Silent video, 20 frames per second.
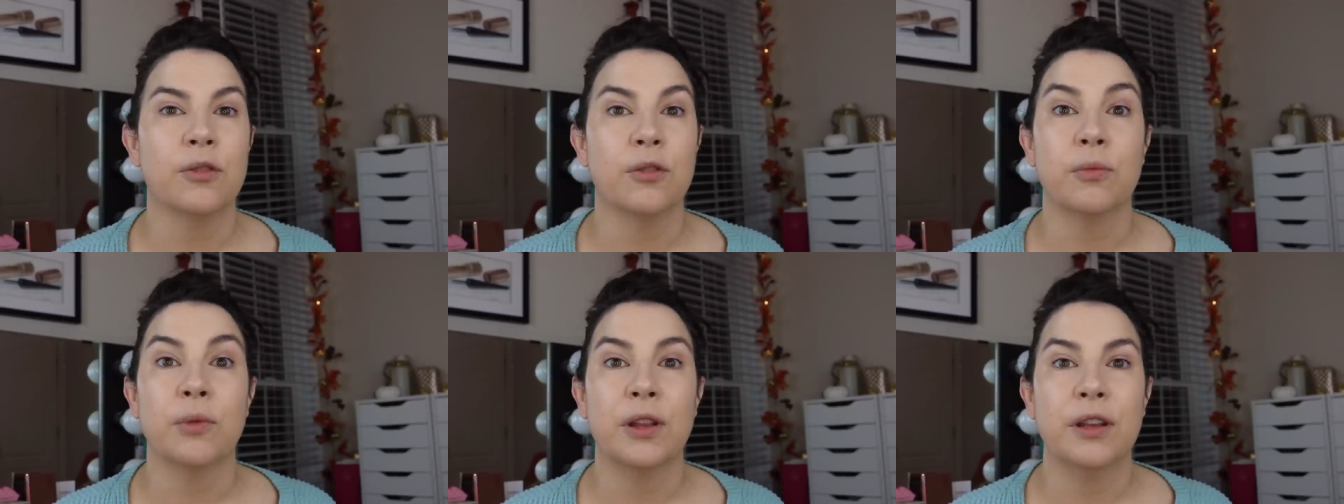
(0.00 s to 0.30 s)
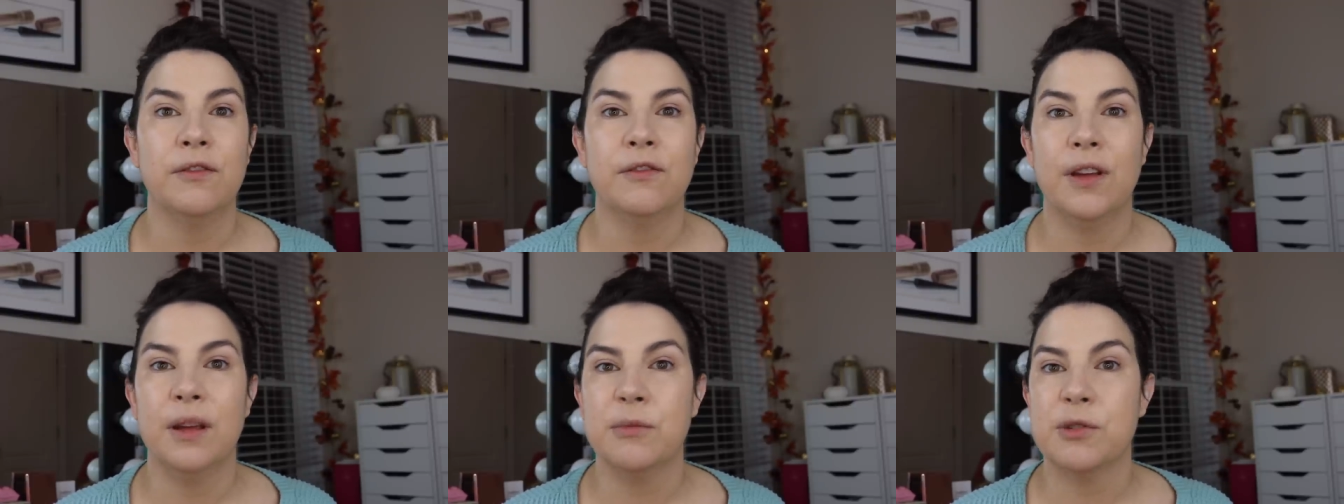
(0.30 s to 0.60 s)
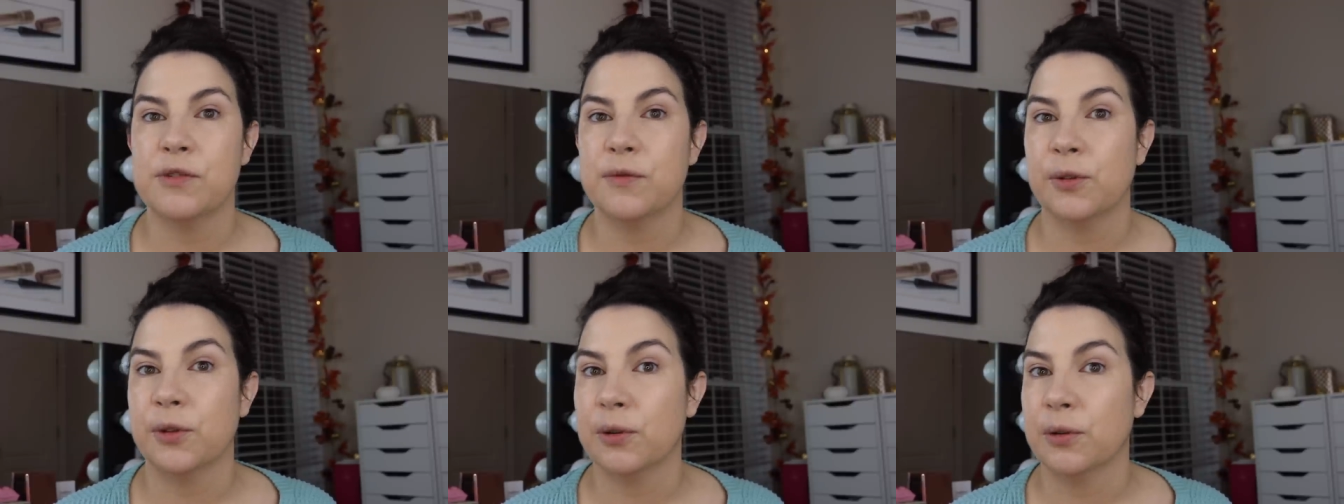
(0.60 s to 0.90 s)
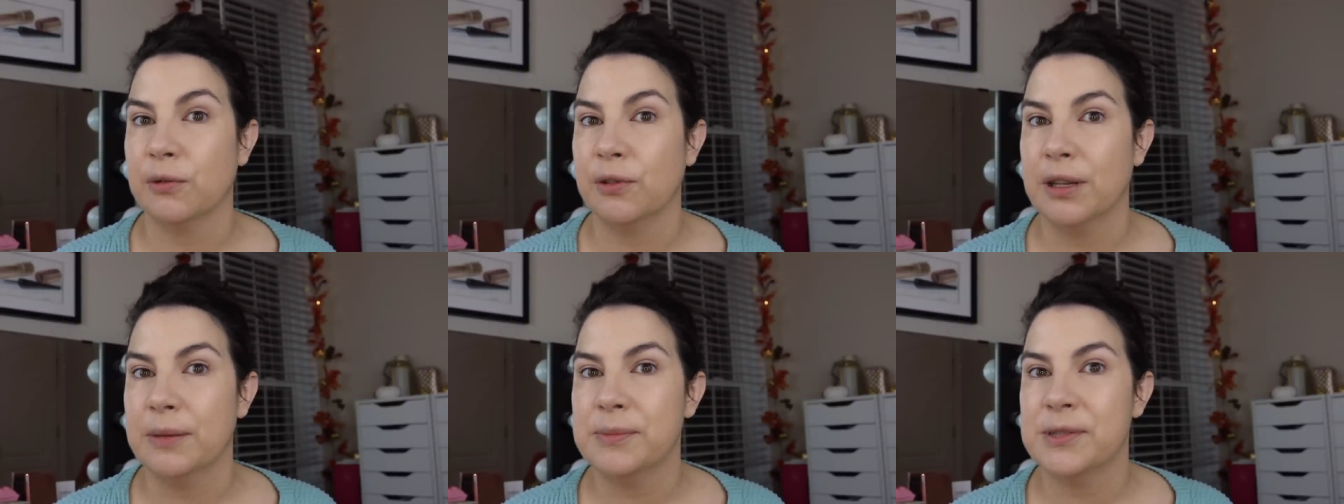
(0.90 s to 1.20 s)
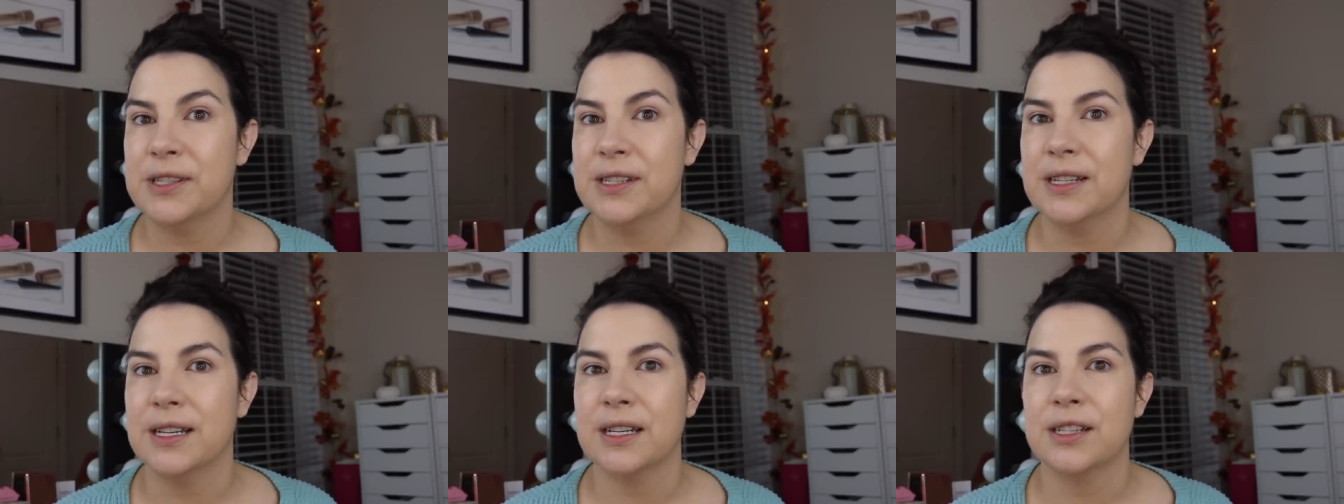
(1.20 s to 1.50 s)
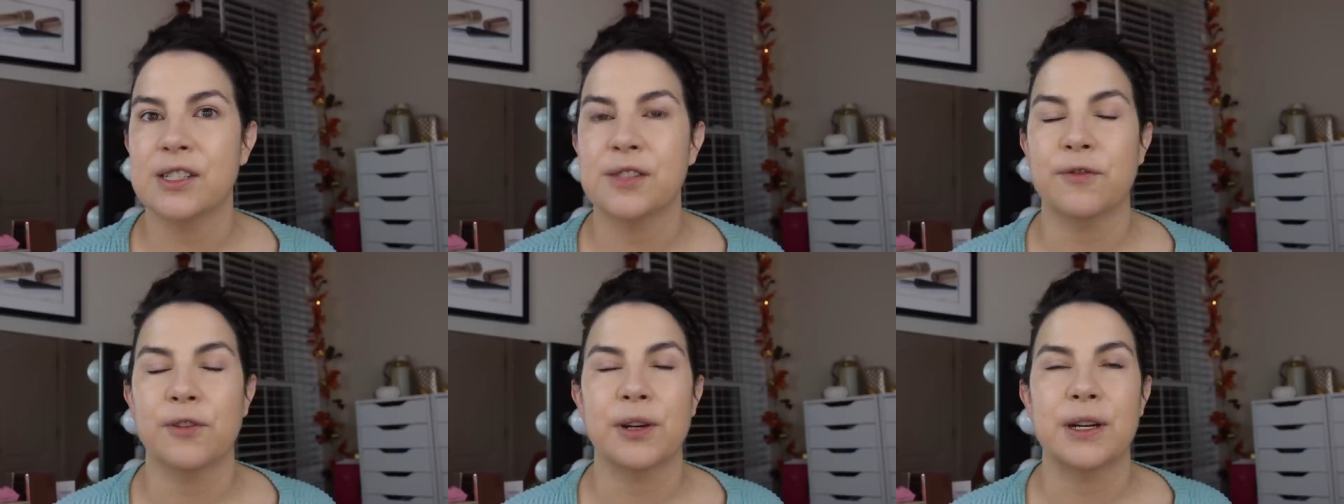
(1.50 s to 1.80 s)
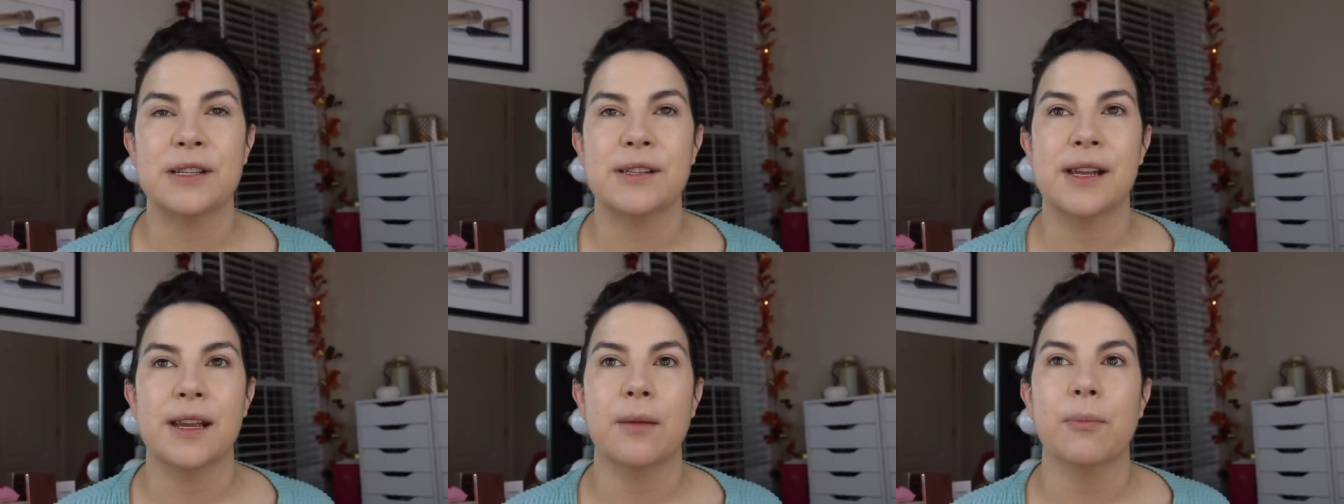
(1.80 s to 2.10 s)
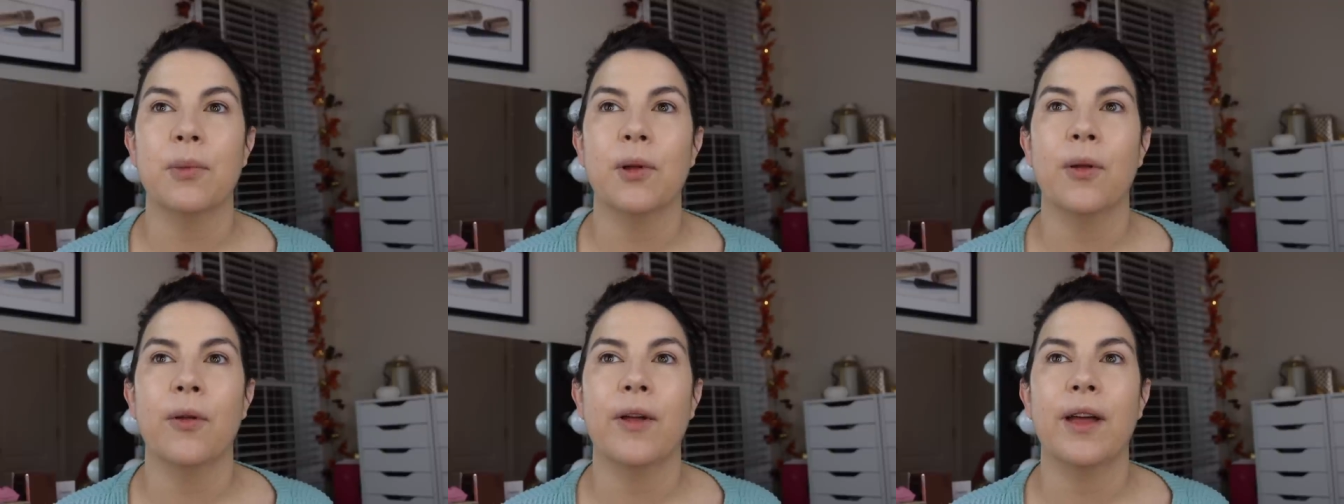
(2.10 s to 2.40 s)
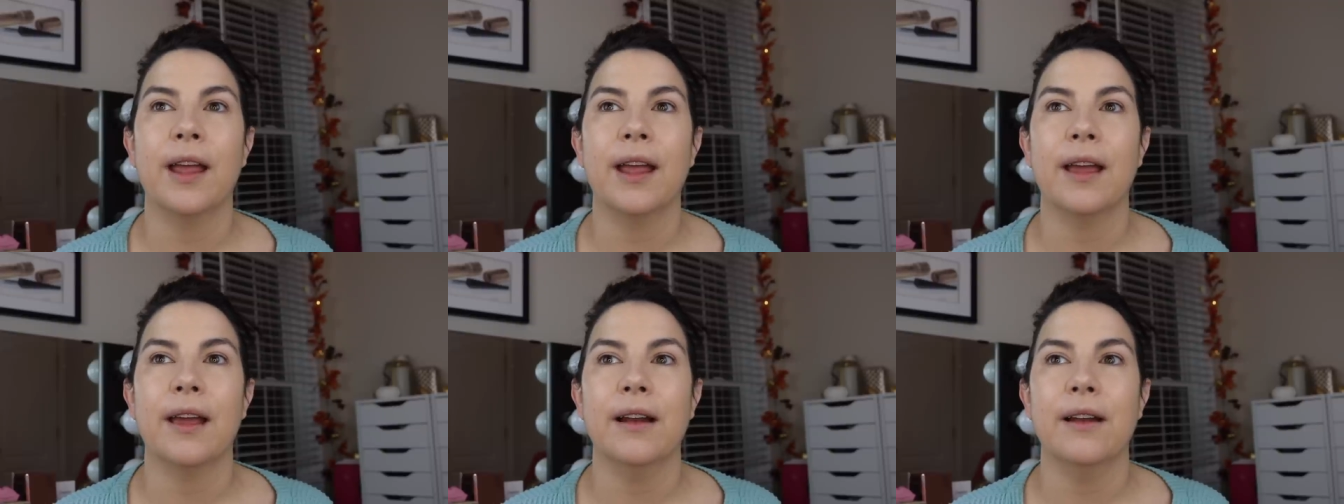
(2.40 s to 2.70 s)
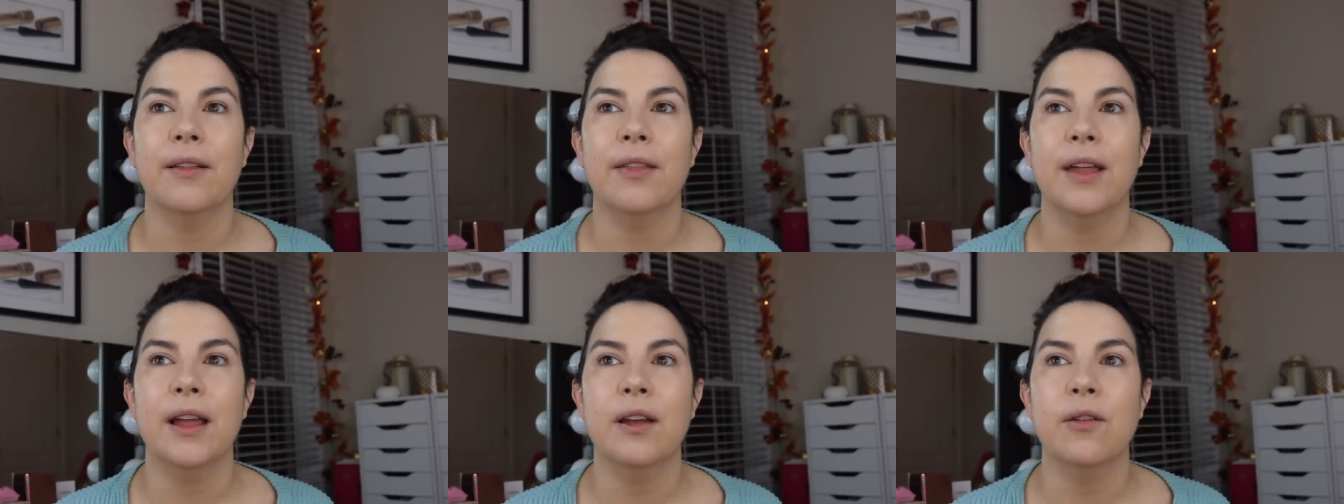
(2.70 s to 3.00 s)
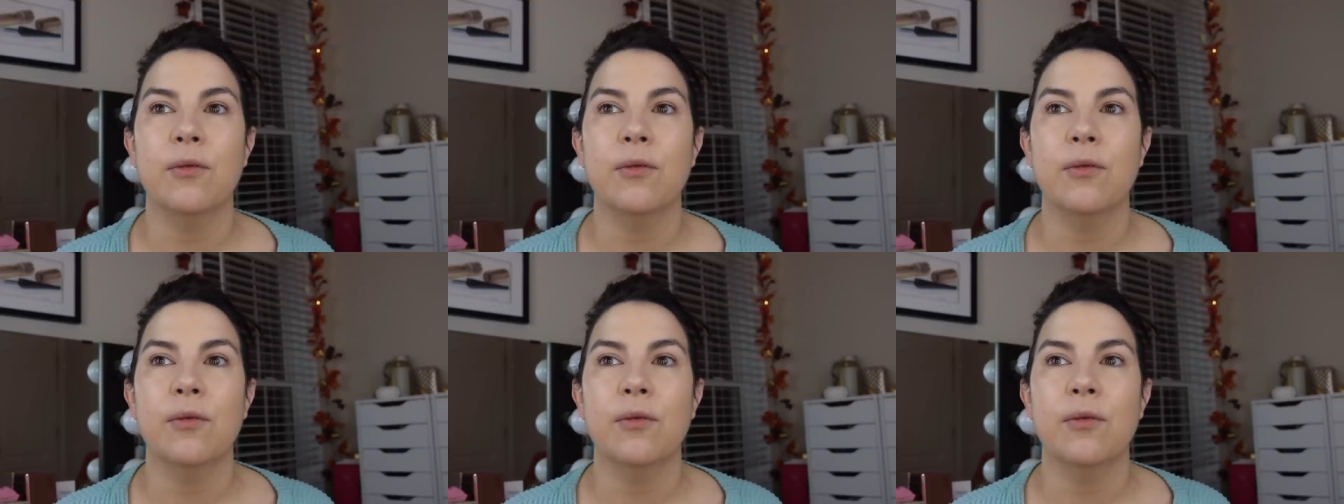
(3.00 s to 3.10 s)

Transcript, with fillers: They're really famous for their lipsticks, for example, and they